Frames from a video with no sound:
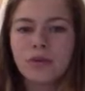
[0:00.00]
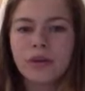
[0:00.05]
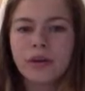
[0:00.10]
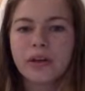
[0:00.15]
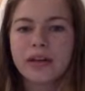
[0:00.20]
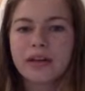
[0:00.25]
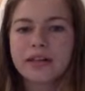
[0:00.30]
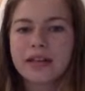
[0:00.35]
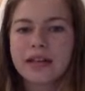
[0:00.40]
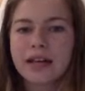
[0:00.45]

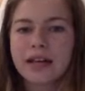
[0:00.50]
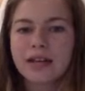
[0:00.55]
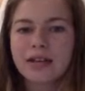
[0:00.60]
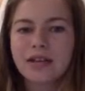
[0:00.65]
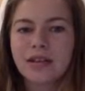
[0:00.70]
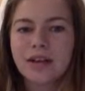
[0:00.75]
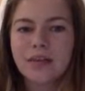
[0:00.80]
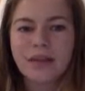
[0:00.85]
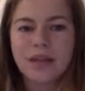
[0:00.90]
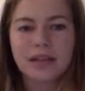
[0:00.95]
oil is
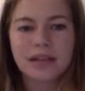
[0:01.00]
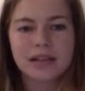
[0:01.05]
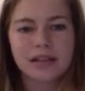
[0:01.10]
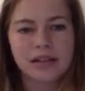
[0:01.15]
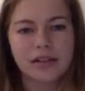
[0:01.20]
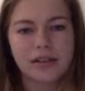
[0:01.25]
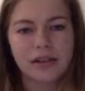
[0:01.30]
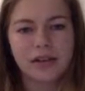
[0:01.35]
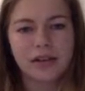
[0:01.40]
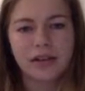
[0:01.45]

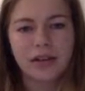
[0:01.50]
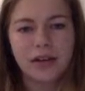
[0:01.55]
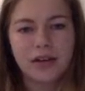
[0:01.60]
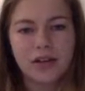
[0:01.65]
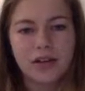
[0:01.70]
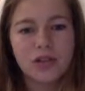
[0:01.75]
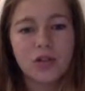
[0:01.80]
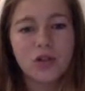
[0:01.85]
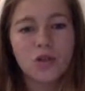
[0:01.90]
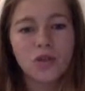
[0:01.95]
antibacterial,
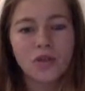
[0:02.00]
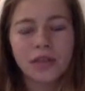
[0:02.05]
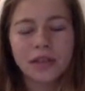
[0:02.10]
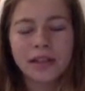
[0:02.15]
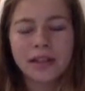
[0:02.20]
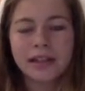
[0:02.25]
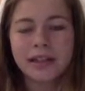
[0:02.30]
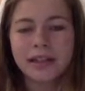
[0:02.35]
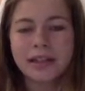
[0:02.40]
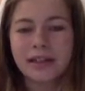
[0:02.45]
so it
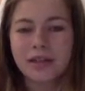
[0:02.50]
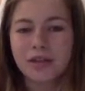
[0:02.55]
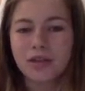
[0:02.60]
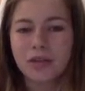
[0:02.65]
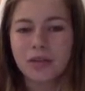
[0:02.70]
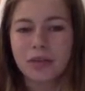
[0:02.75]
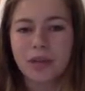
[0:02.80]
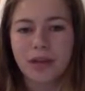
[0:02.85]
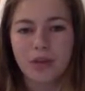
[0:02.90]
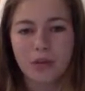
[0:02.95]
really cleans your
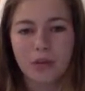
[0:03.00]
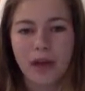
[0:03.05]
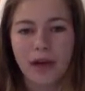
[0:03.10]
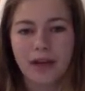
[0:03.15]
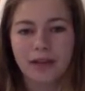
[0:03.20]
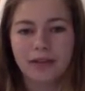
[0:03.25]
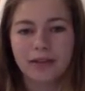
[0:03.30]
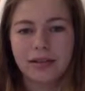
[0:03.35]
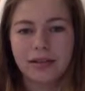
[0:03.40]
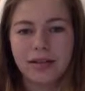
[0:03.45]
pet
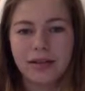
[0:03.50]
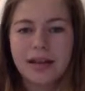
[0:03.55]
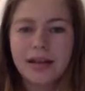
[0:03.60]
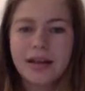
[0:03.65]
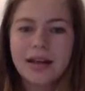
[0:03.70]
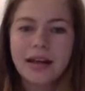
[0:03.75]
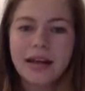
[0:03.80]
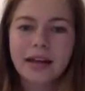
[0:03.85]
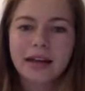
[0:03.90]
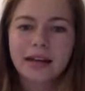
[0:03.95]
well,
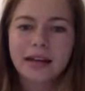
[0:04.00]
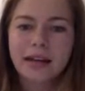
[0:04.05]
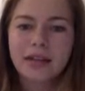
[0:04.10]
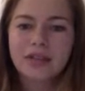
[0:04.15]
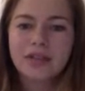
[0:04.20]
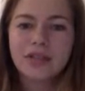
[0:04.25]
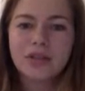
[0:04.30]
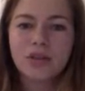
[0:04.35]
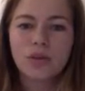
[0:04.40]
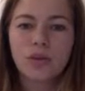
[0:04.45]
and
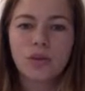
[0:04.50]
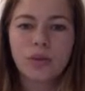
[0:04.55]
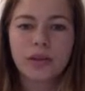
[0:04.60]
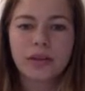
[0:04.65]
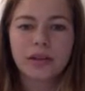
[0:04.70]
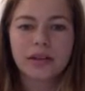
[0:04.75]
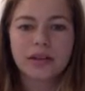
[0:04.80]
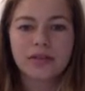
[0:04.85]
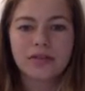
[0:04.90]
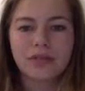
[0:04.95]
lavender
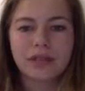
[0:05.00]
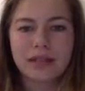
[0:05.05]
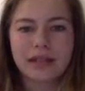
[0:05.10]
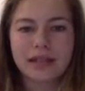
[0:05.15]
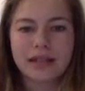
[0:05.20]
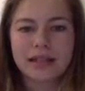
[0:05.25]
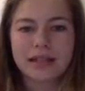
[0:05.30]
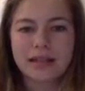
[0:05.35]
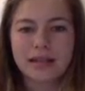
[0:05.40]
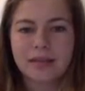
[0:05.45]
oil is
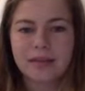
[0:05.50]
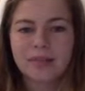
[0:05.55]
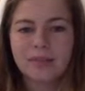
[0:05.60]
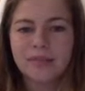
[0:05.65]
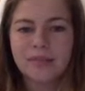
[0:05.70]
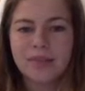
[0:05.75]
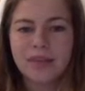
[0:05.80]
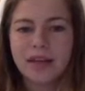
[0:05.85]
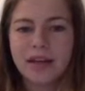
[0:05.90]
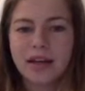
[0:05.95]
relaxing.
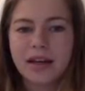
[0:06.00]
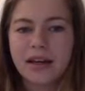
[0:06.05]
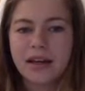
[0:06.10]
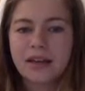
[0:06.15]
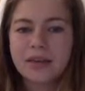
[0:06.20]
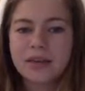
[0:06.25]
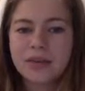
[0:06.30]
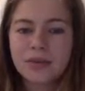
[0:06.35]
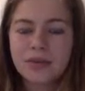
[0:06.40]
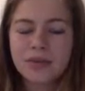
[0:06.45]
It
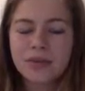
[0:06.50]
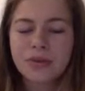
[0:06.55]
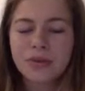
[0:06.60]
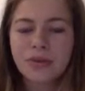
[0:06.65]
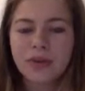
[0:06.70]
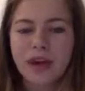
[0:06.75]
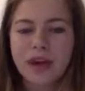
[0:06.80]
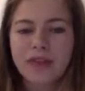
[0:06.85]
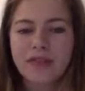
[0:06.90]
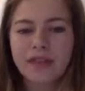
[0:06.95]
is also
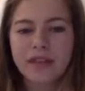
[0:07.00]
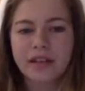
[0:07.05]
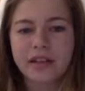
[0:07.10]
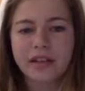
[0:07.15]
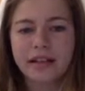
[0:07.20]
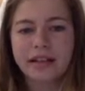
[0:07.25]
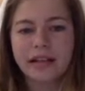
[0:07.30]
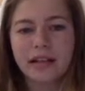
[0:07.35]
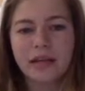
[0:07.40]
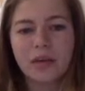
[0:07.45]
great for
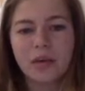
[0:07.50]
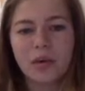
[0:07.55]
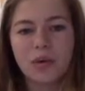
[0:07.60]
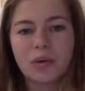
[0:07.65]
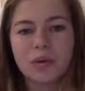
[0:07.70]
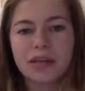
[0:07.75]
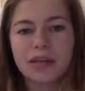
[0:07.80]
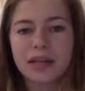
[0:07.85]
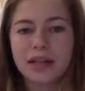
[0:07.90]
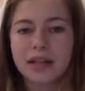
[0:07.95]
cleaning
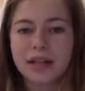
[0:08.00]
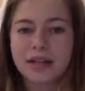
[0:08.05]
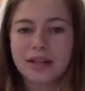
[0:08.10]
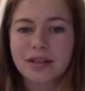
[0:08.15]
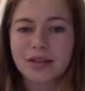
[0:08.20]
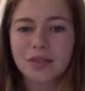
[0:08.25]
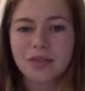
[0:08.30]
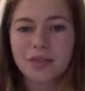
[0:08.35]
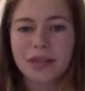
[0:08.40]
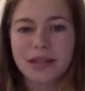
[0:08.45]
wounds and cuts
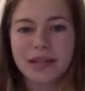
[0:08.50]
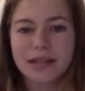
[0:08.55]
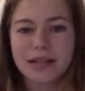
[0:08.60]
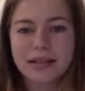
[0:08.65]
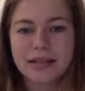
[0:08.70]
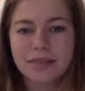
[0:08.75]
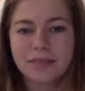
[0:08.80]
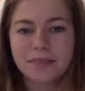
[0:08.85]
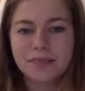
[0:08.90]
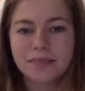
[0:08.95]
on pets.